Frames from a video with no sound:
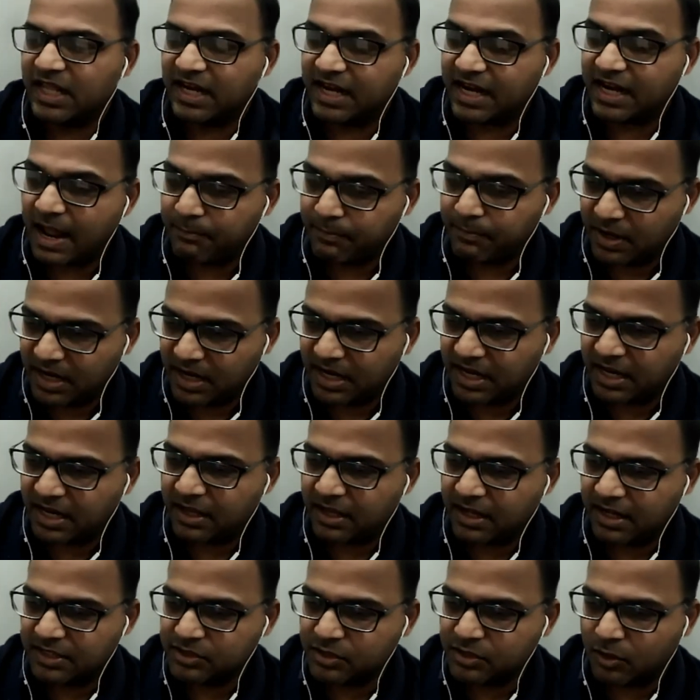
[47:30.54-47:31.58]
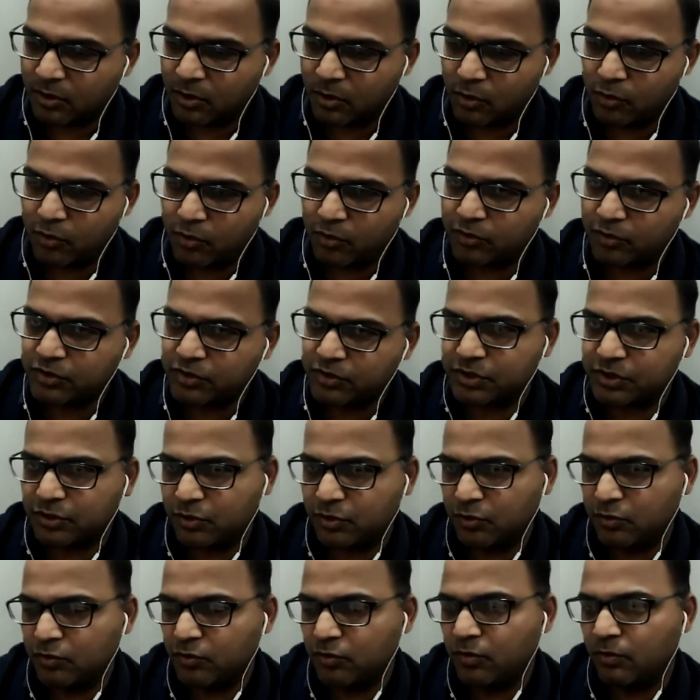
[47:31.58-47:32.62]
Can rapidly increase your glucose
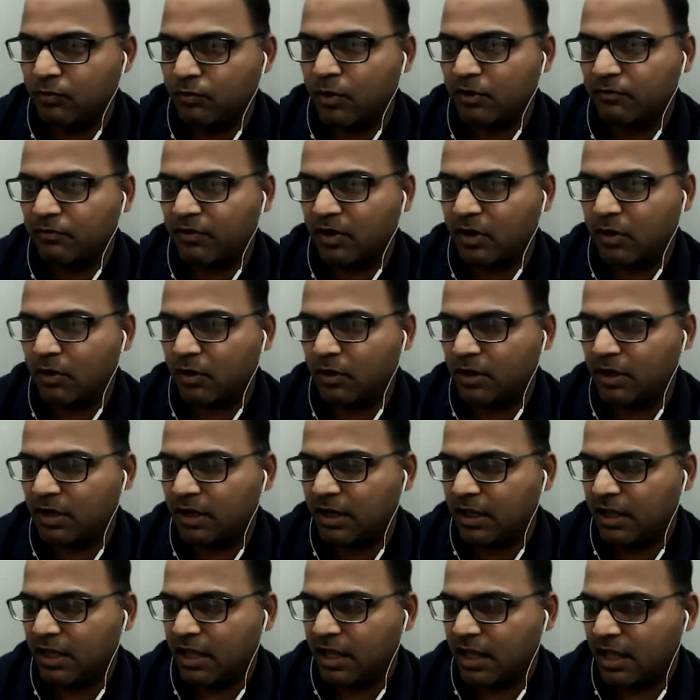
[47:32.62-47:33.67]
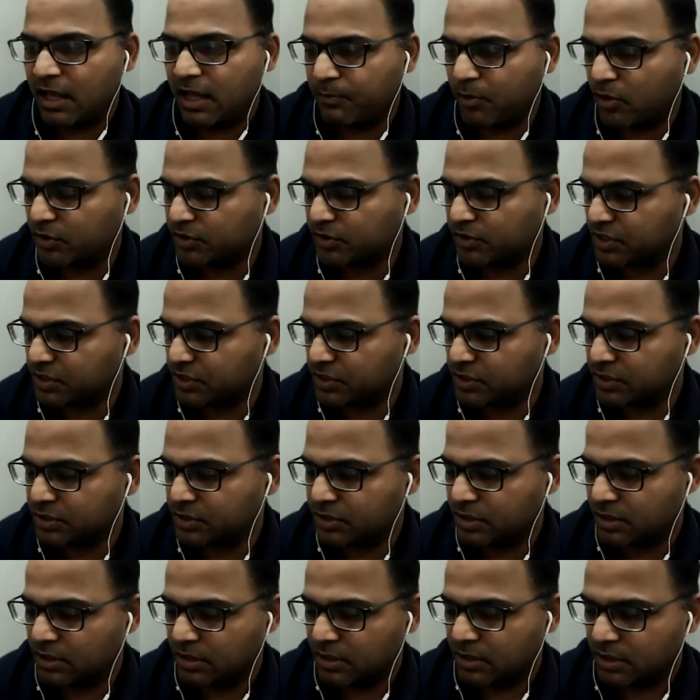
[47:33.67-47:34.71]
through what we call a
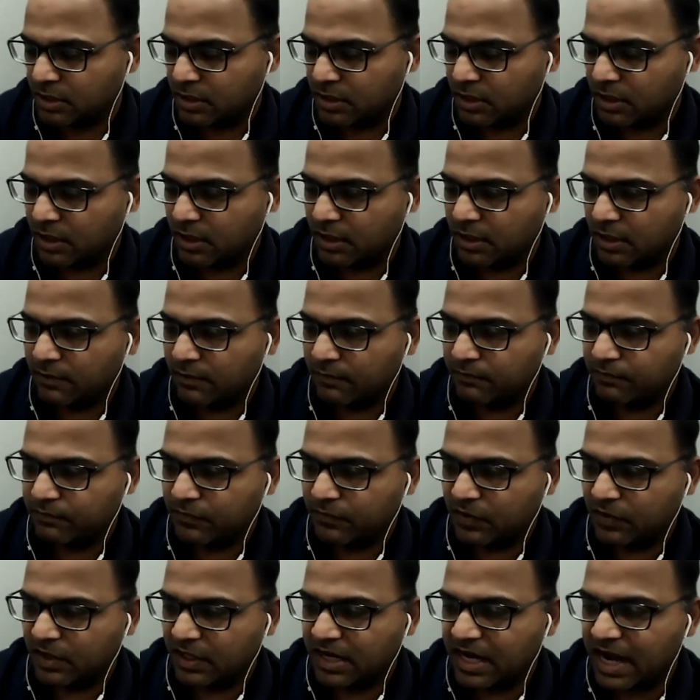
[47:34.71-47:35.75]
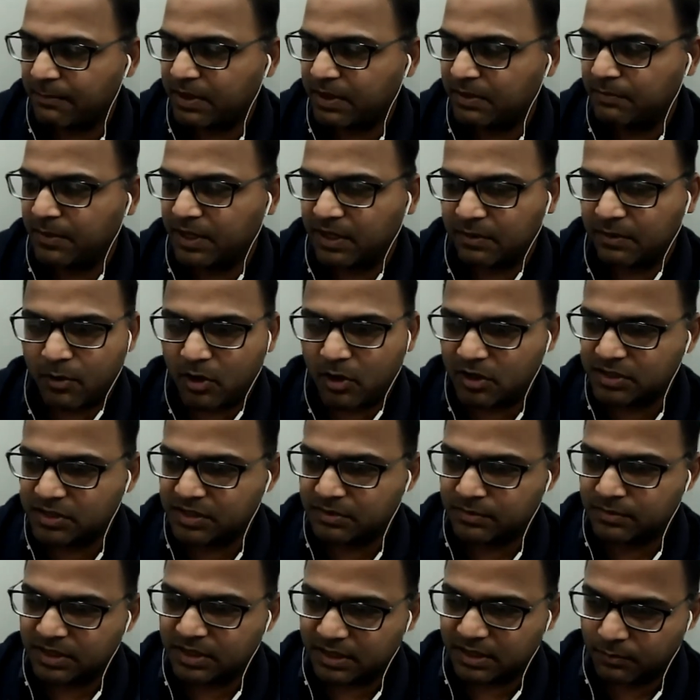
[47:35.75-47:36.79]
process um, rapid
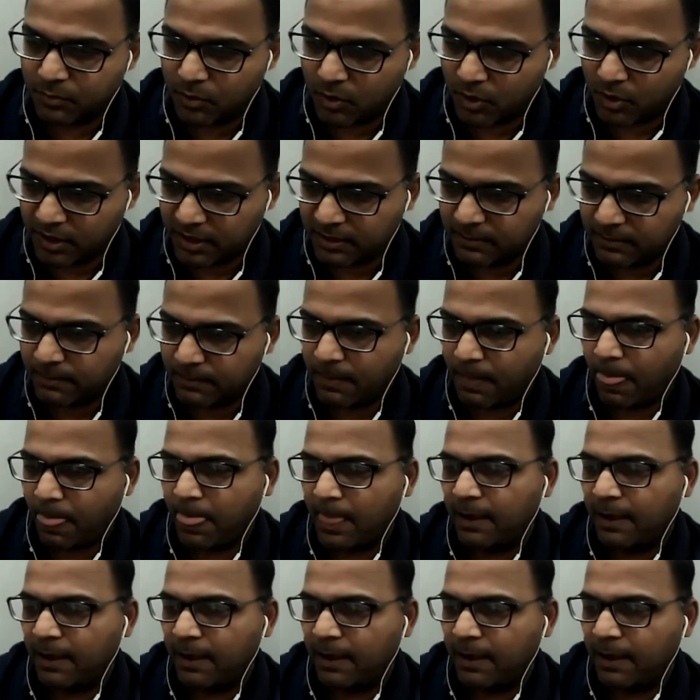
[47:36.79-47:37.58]
metabolism in the body.